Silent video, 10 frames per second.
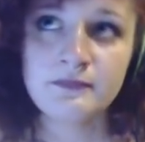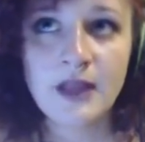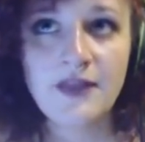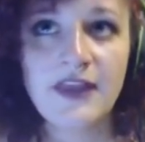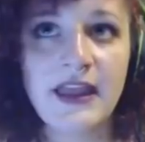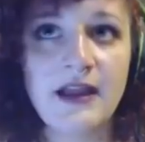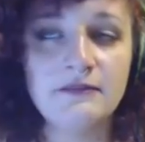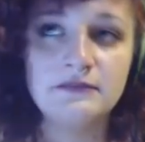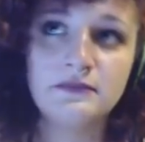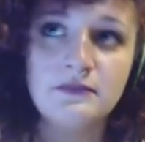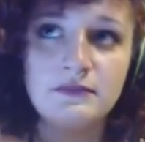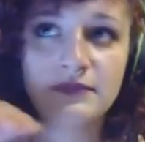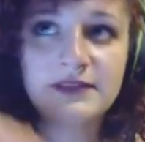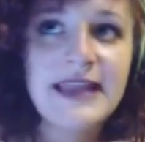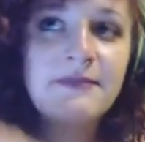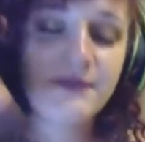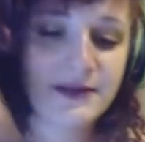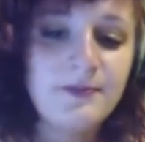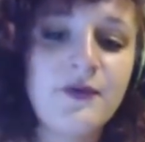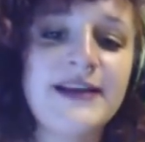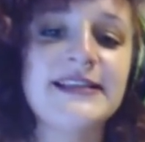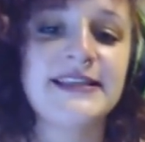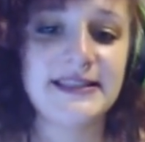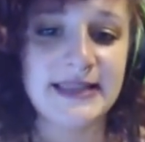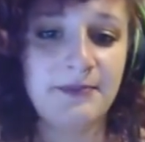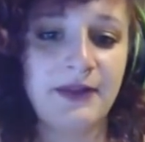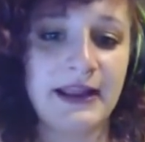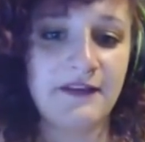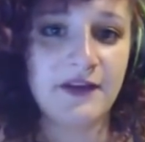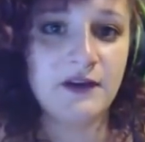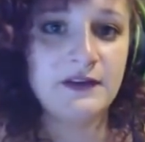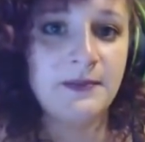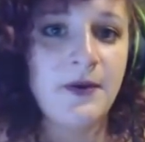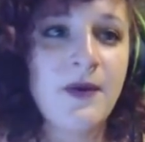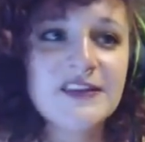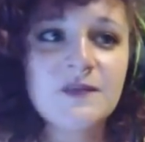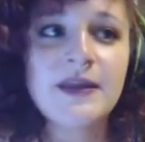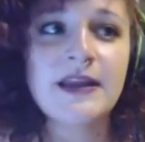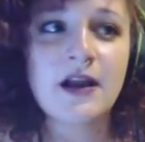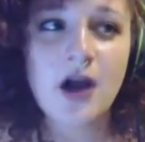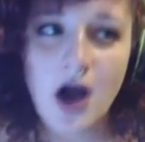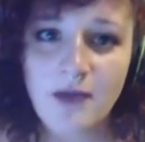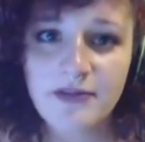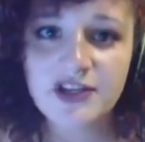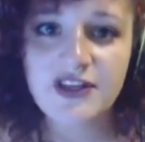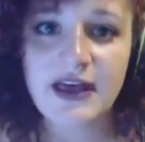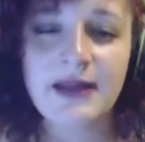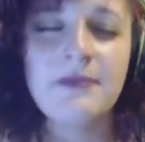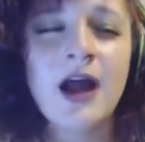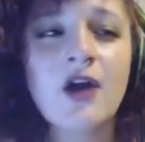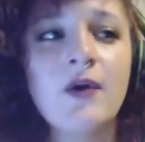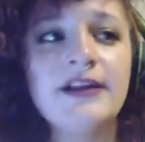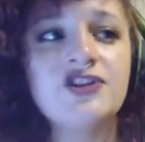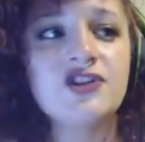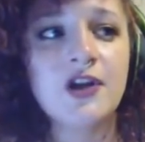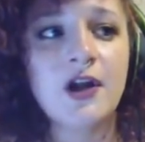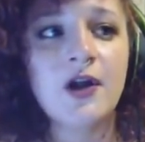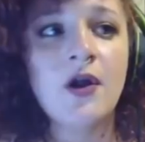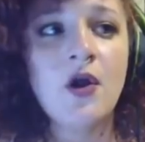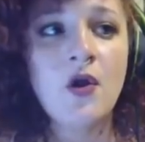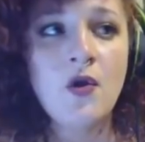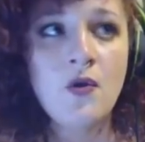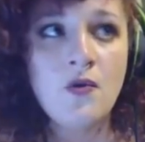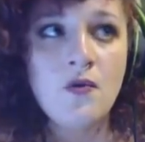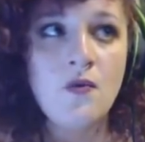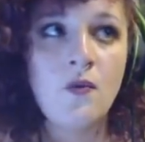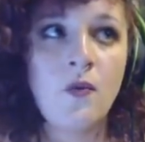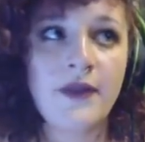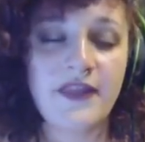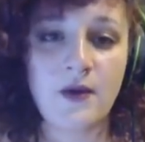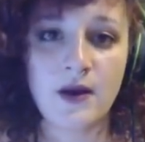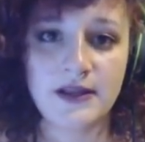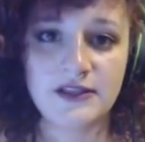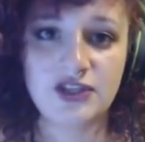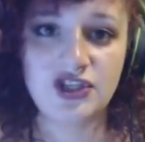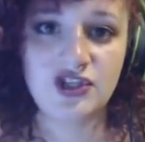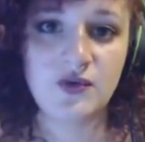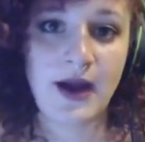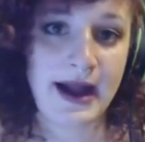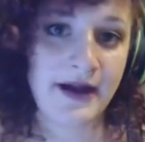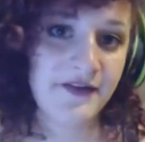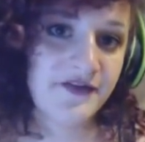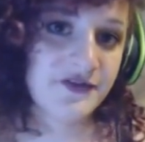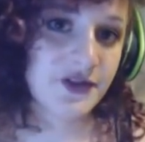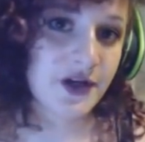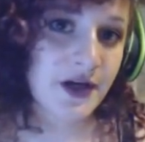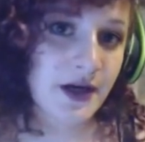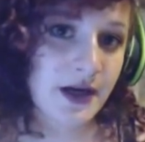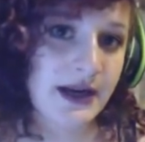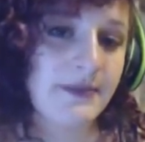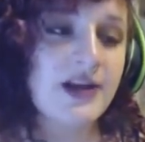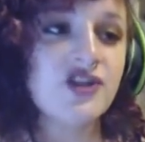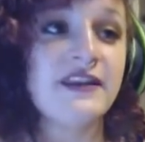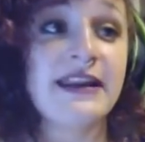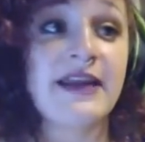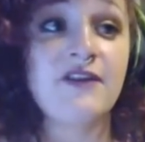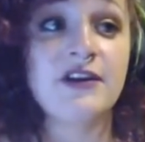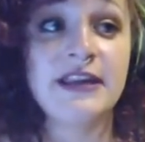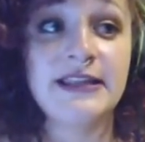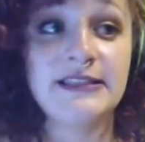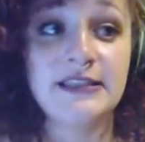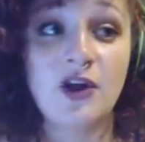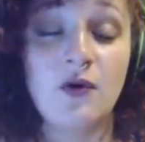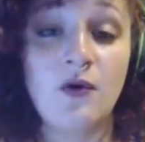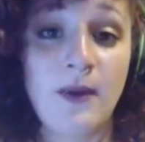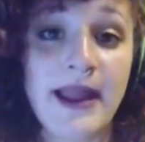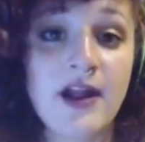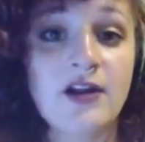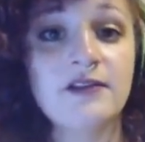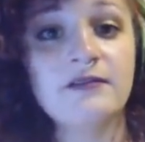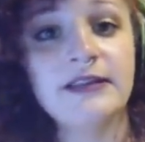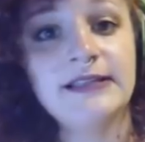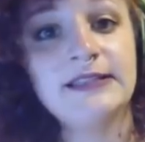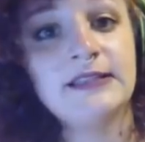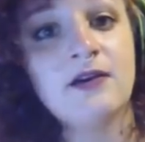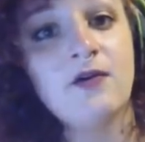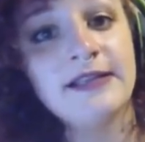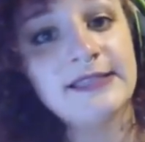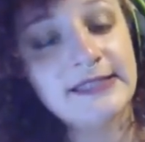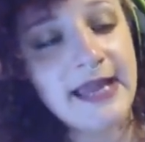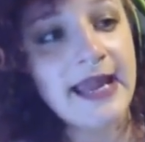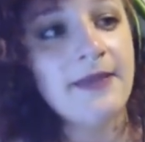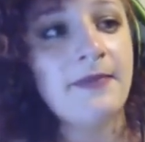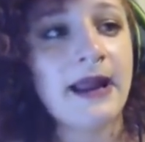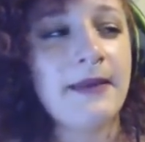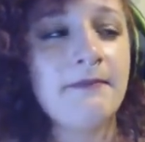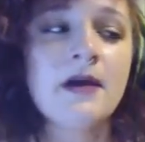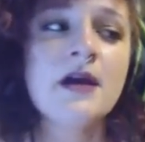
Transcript: the same brings us to the same playing field. But once we accomplish that, I'm not quite sure what they want us to do after, and I'm not sure that it ever needs to go away or it needs to always stay. But I'm,